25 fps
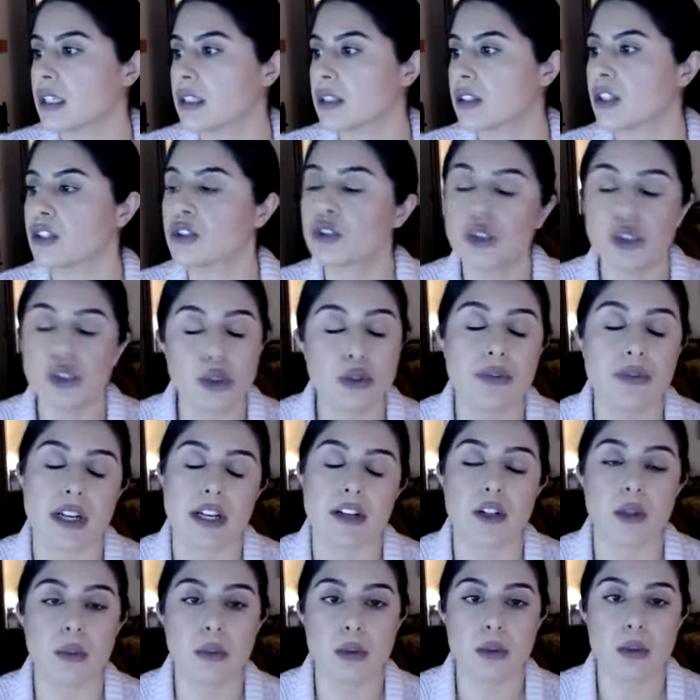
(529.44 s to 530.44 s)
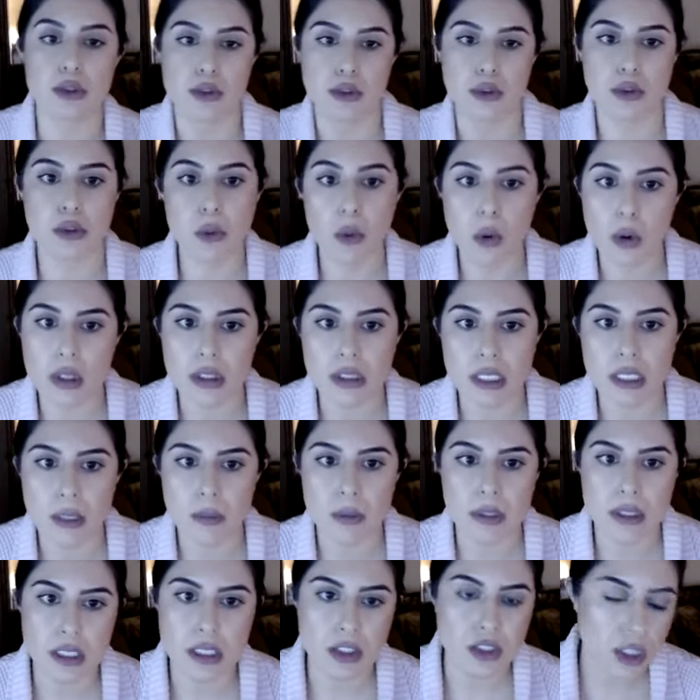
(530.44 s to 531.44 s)
two variables do correlate
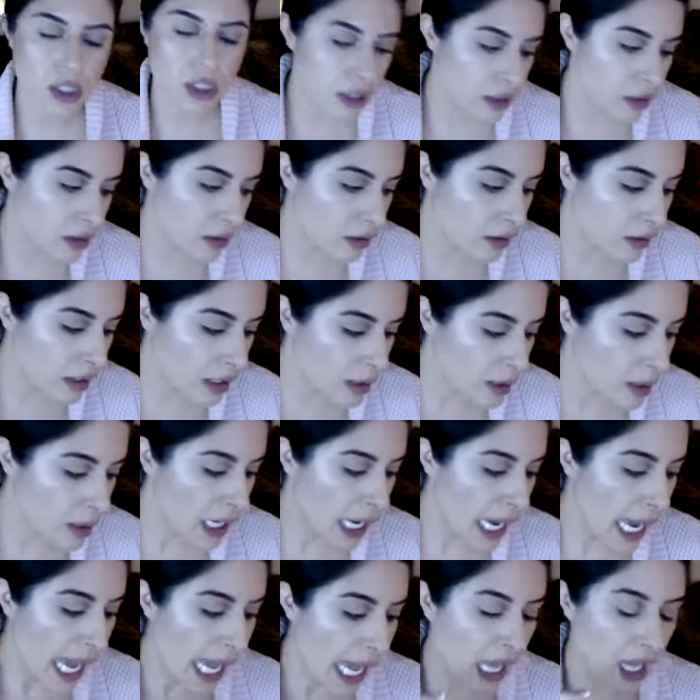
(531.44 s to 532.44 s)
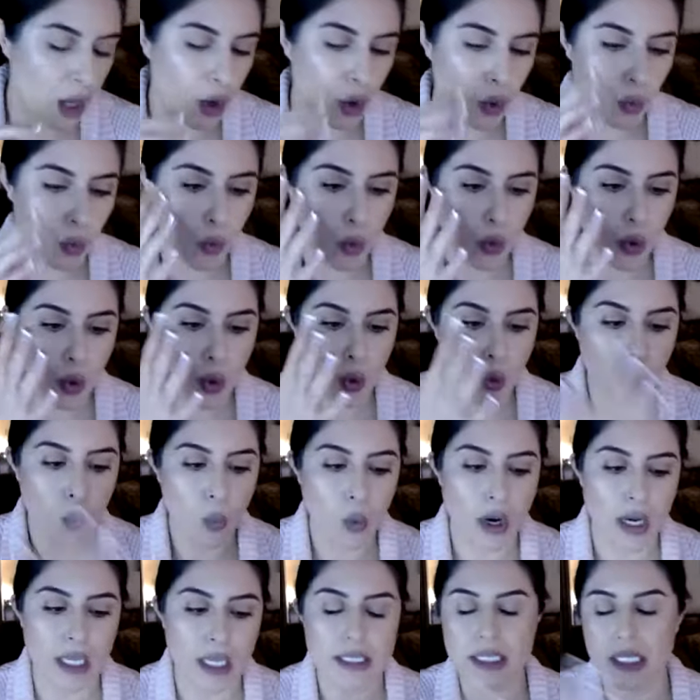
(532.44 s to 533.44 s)
with each other, and how
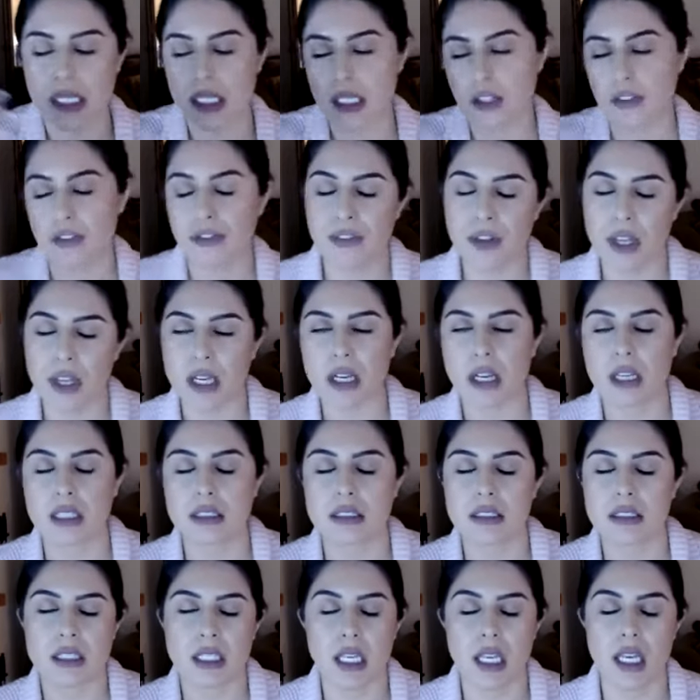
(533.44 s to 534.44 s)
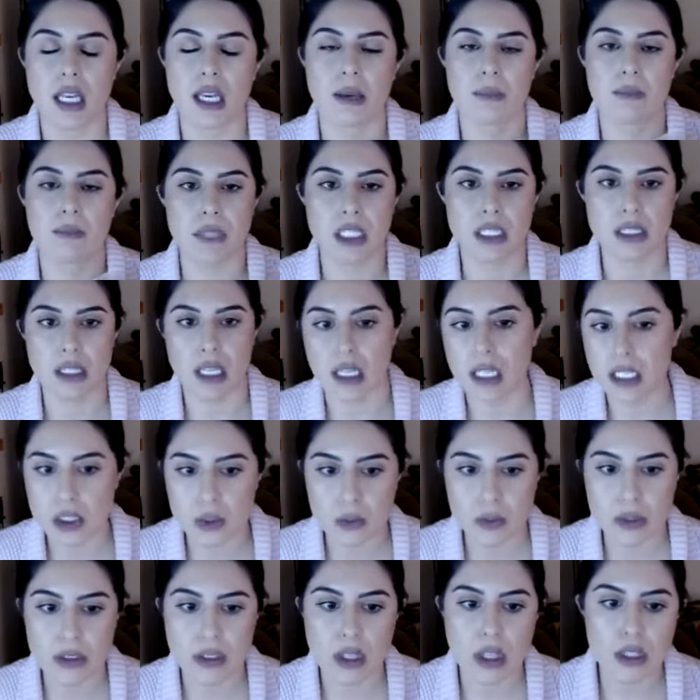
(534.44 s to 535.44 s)
one can affect the next
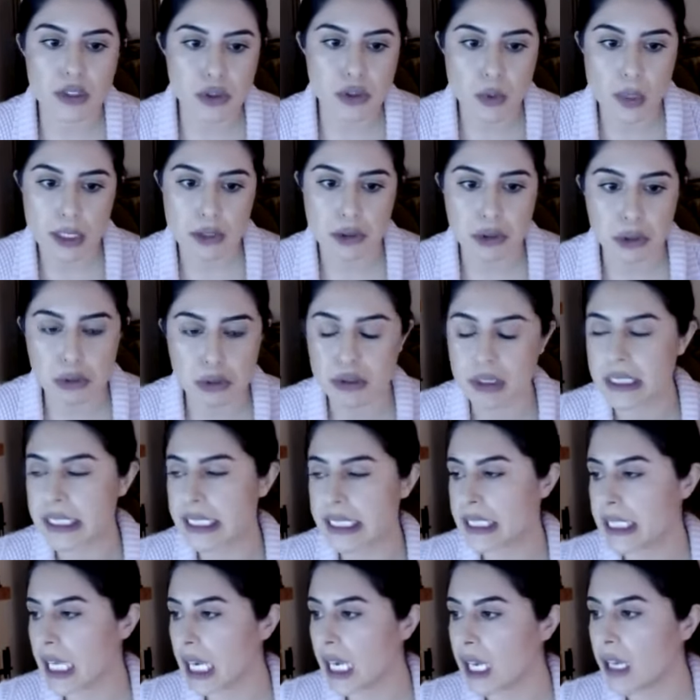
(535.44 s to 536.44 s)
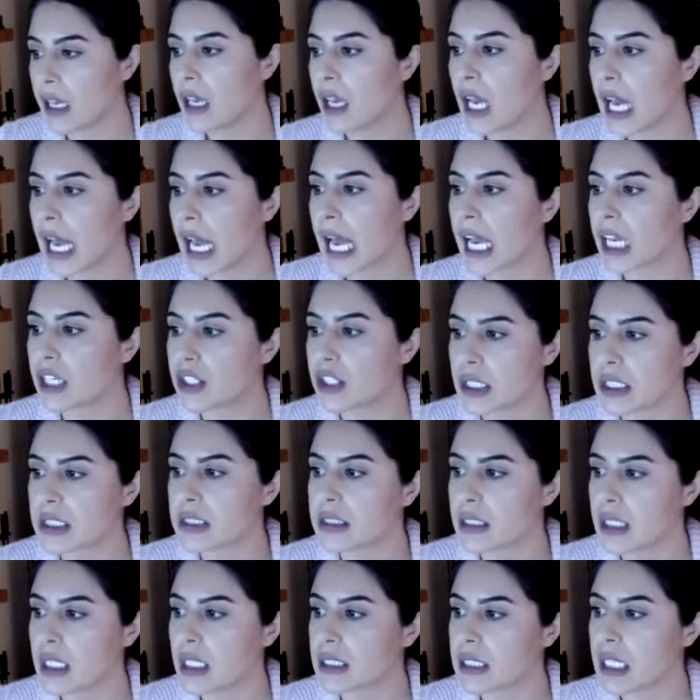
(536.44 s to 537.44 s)
result. So I do see that. I just
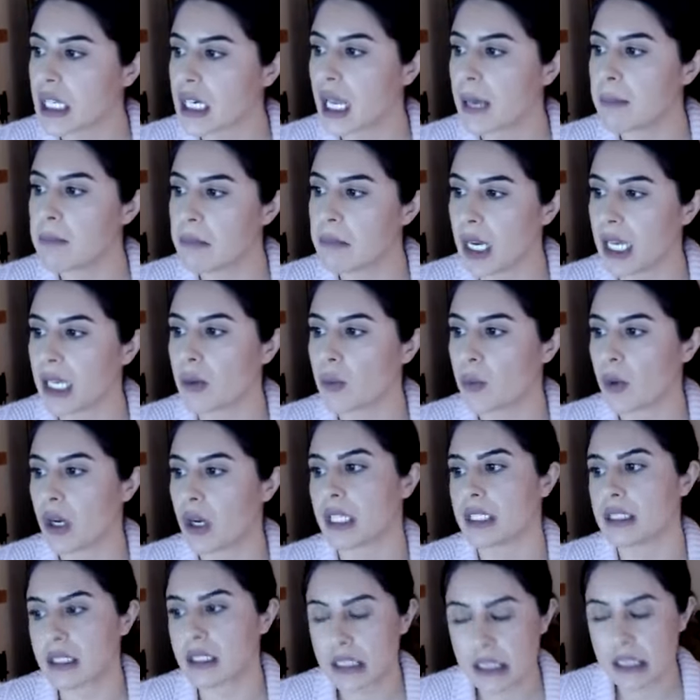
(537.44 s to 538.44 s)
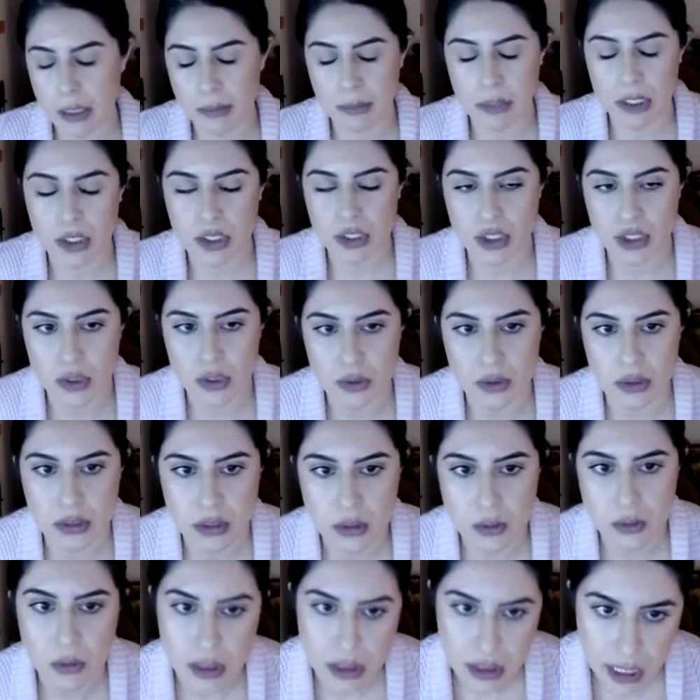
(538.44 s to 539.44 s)
think that I might run into some issues
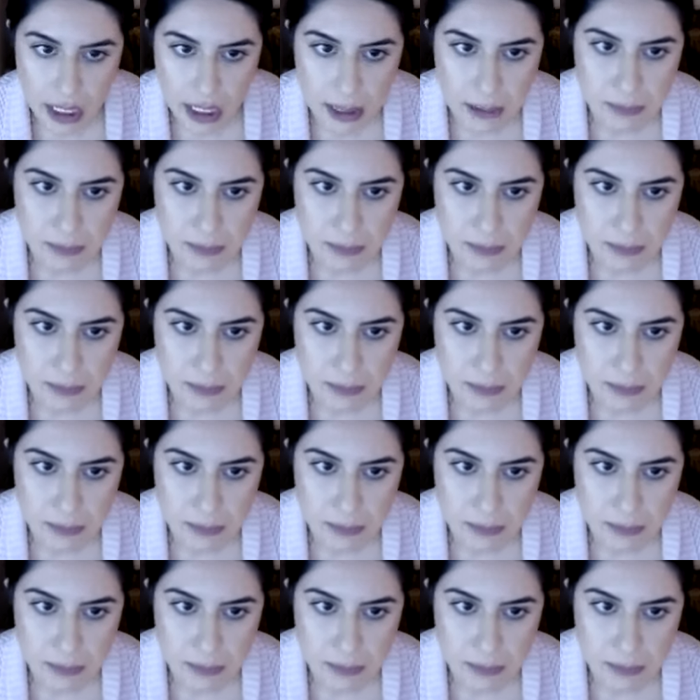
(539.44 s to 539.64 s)
with that.